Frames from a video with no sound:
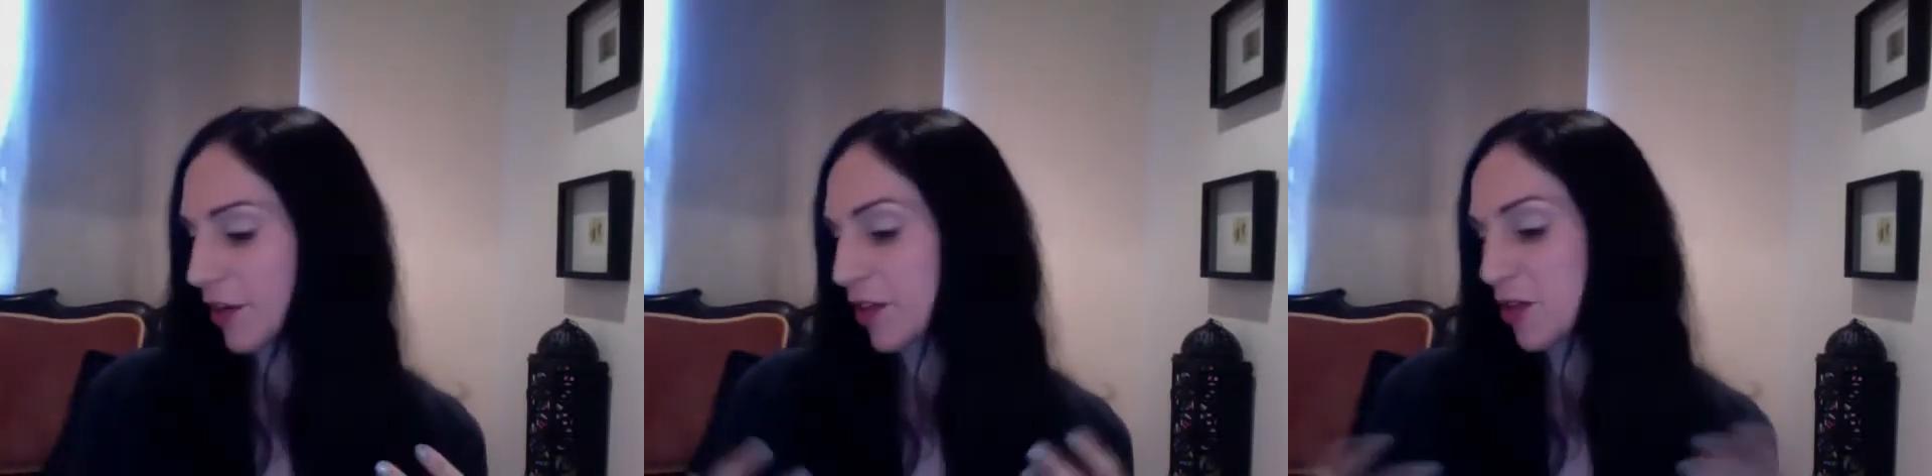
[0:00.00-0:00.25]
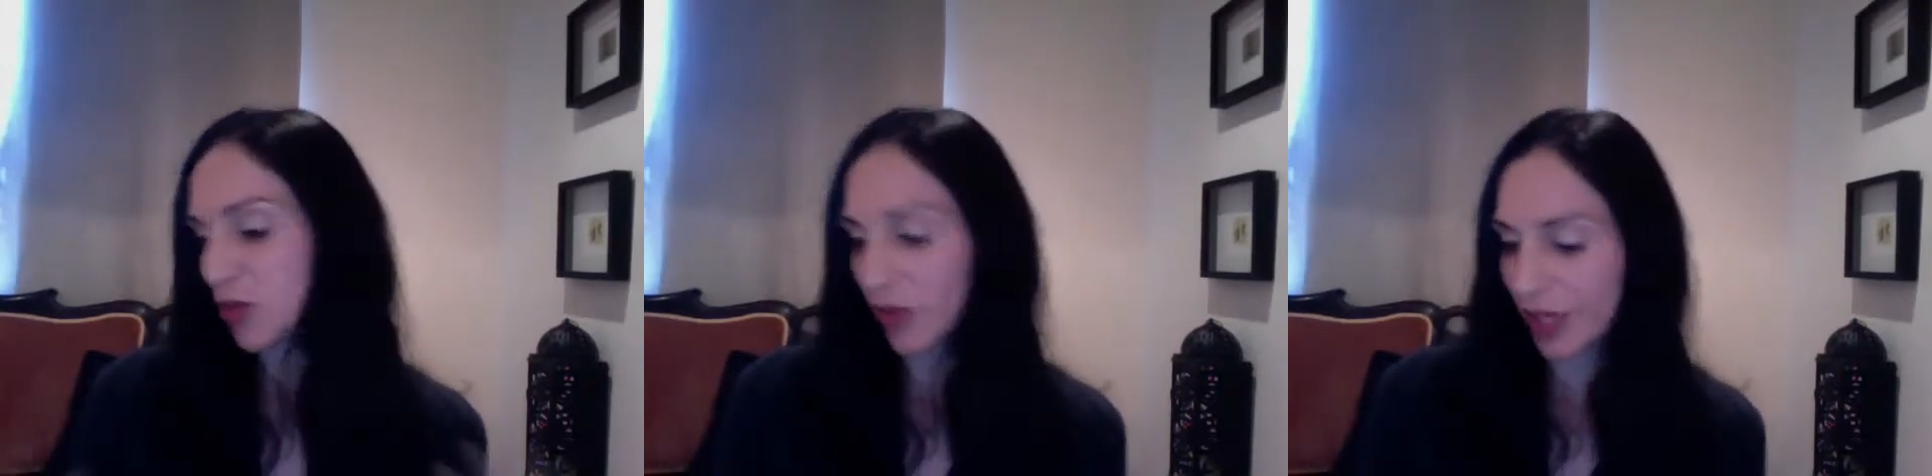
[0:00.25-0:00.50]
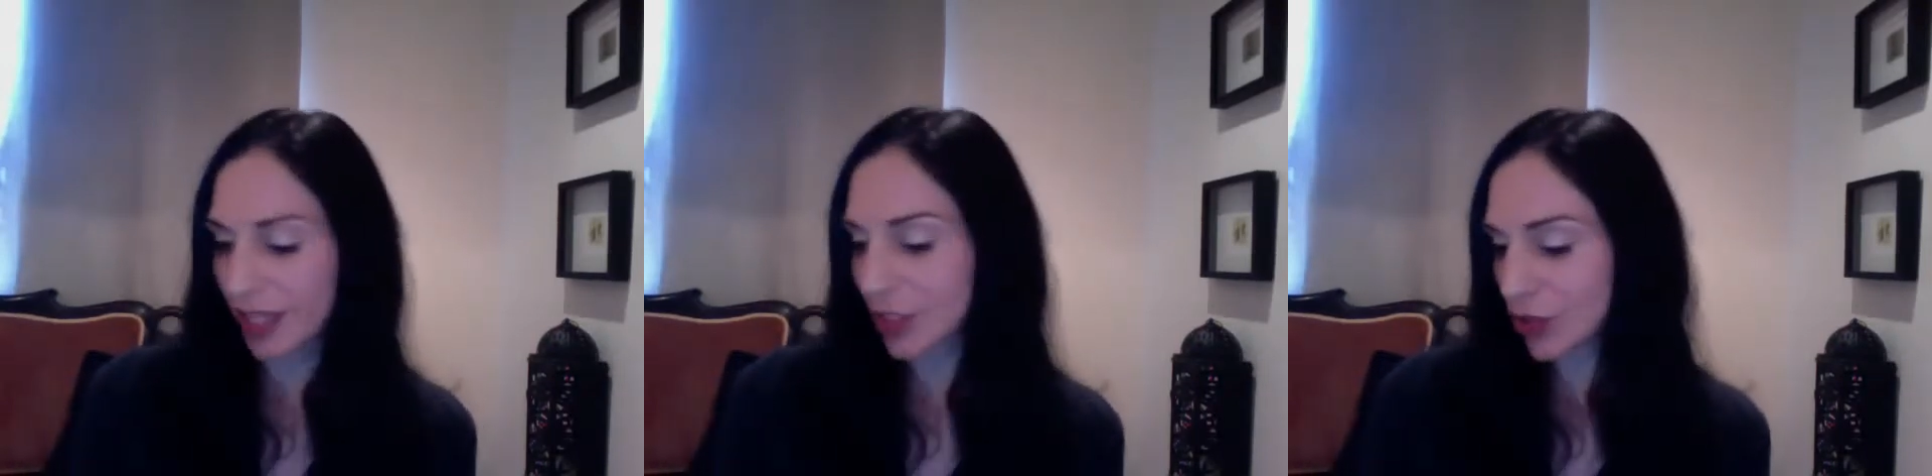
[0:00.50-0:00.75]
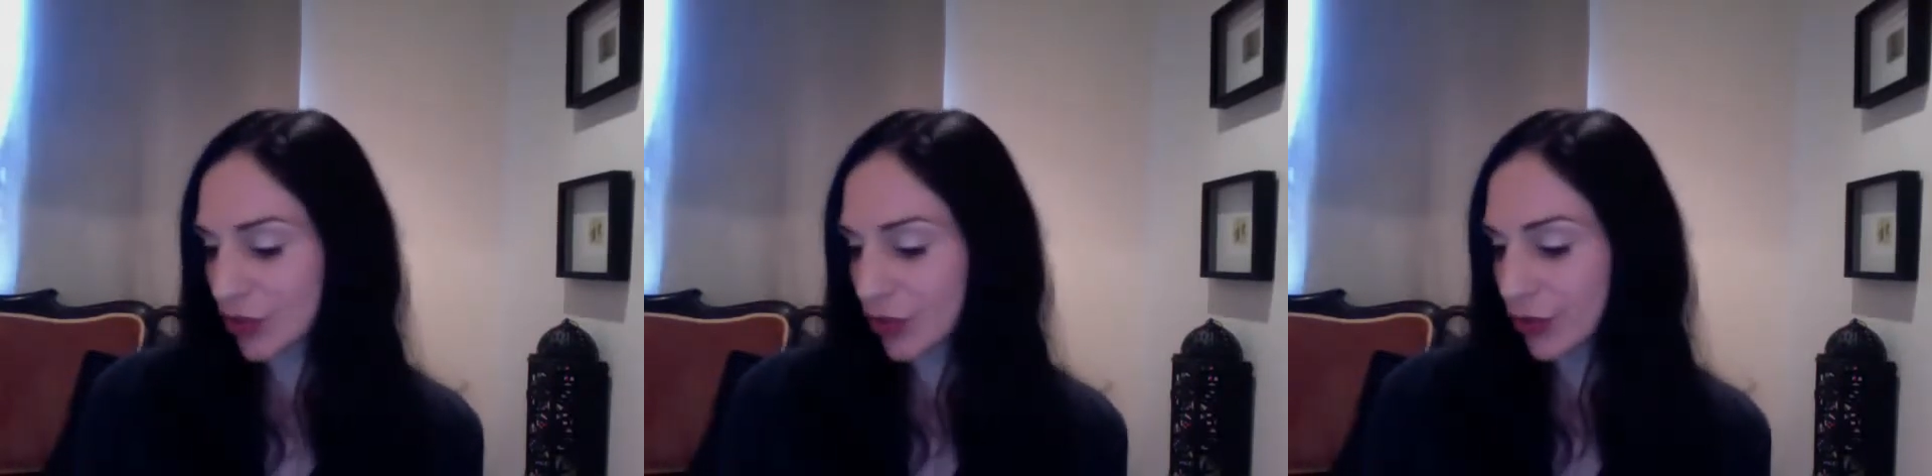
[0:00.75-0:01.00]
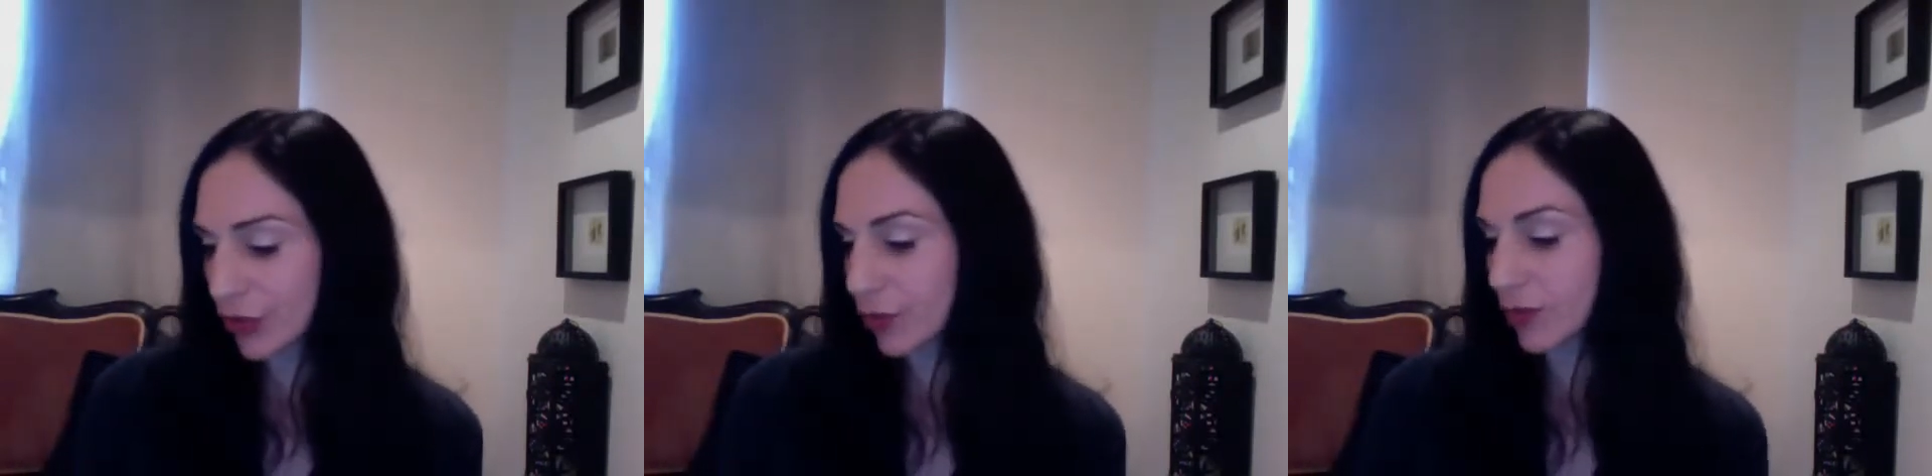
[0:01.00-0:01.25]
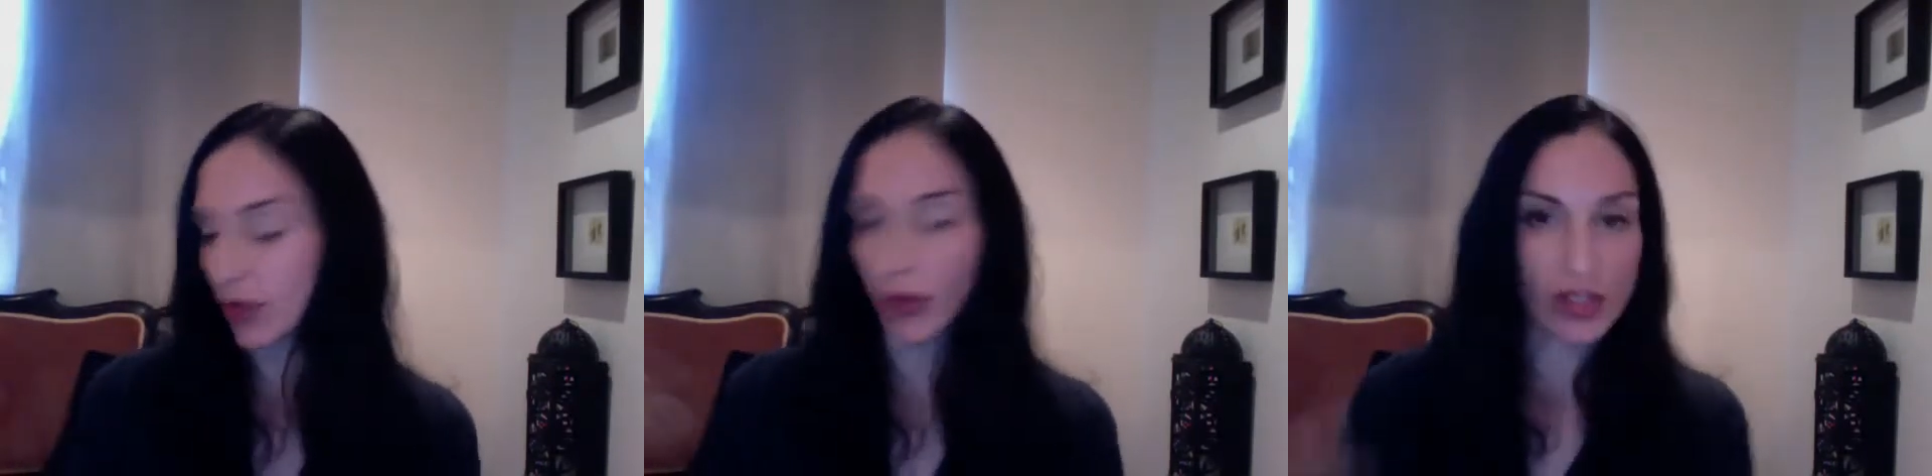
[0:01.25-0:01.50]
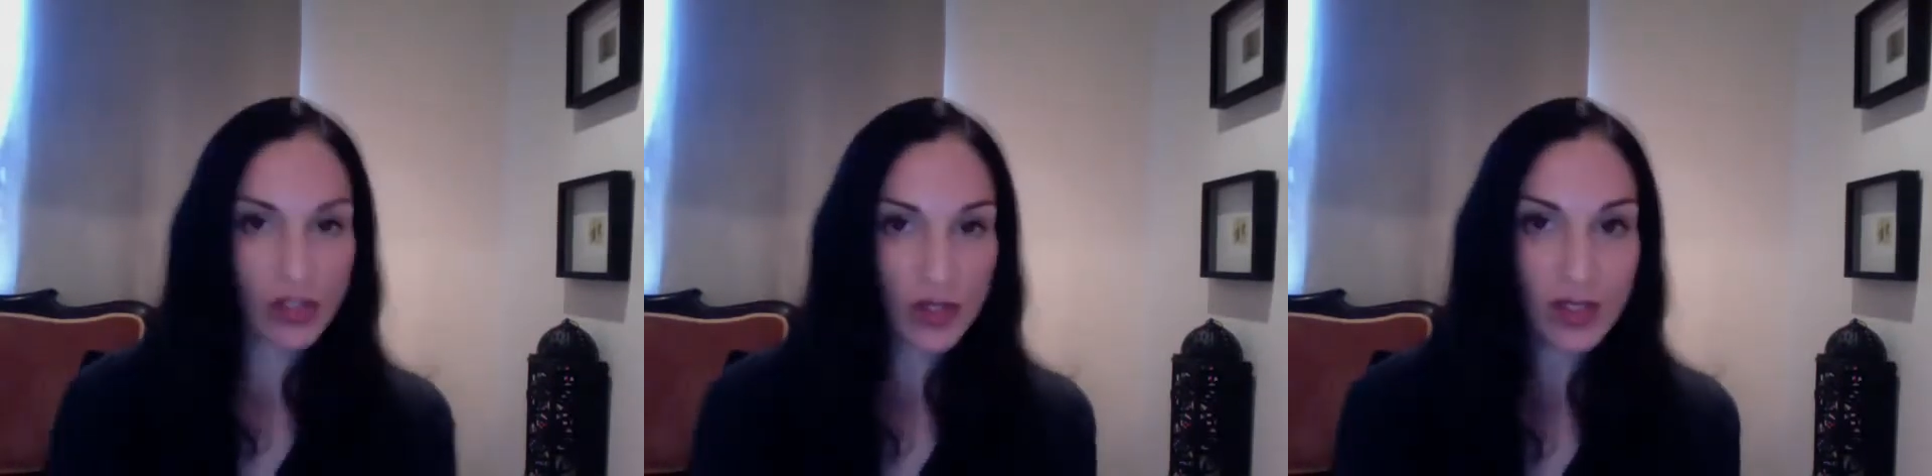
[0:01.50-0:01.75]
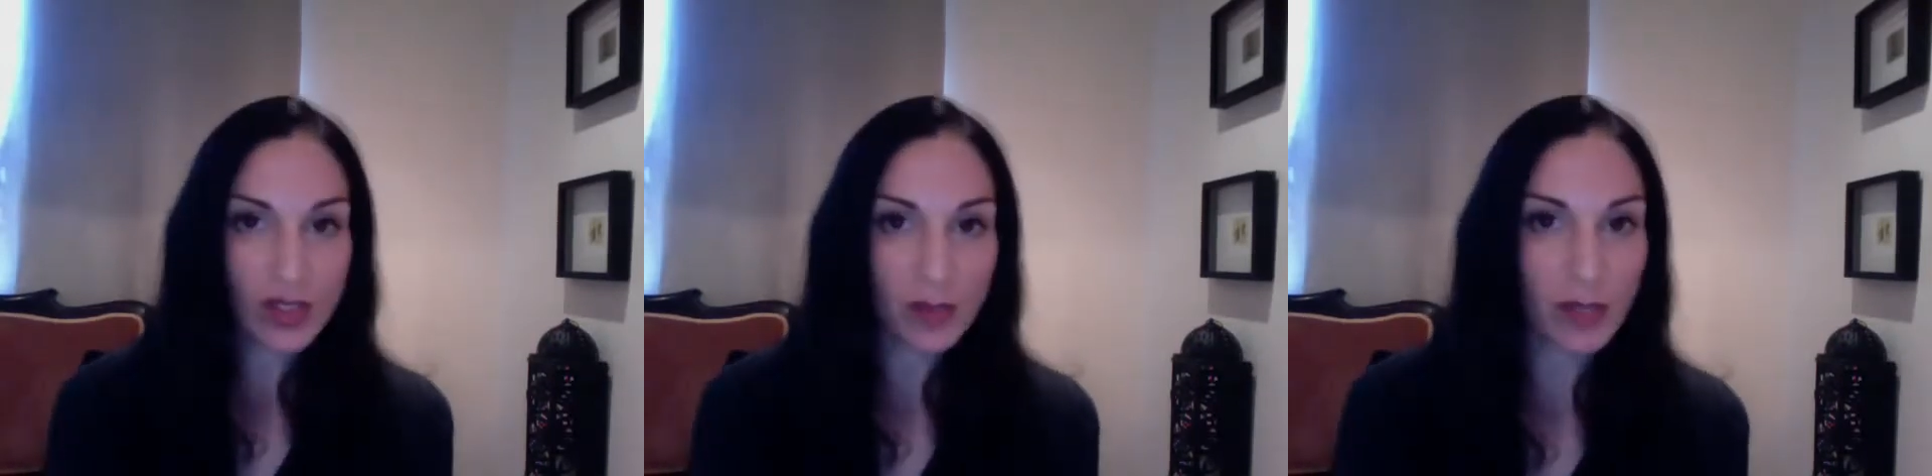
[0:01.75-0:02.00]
things relating to questions that